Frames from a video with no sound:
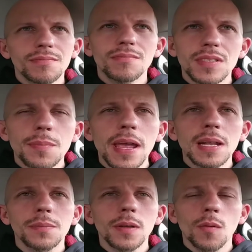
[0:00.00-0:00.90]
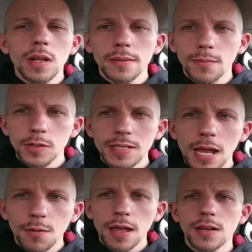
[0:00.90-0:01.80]
debatably one of the most
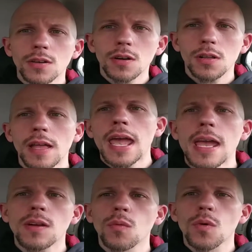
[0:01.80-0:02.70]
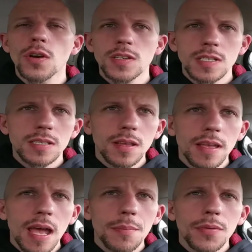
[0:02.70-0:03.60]
tyrannical and worst
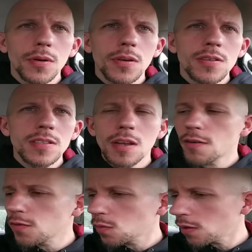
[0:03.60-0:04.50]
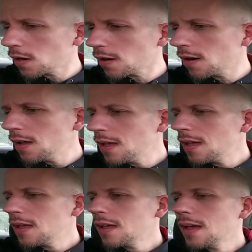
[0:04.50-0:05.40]
emperors there ever were.
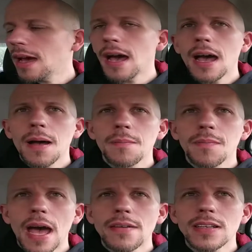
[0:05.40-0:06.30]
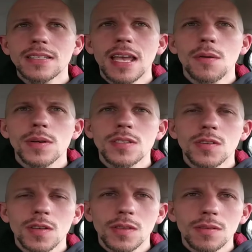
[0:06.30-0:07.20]
Obviously, I
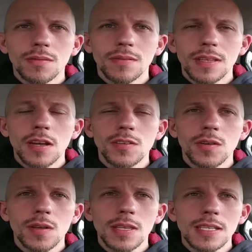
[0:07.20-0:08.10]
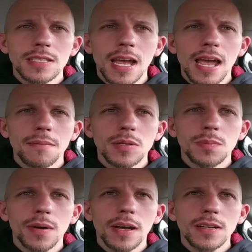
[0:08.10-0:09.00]
wasn't there during these times,
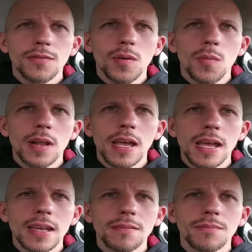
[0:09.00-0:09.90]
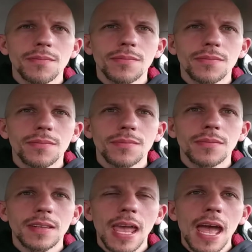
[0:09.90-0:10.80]
but from what I
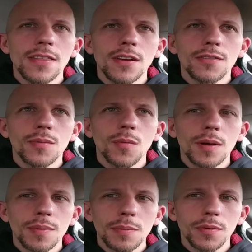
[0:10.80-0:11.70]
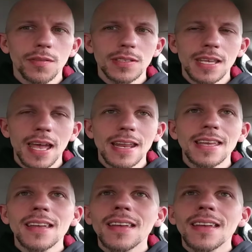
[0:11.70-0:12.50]
gather from what people have said,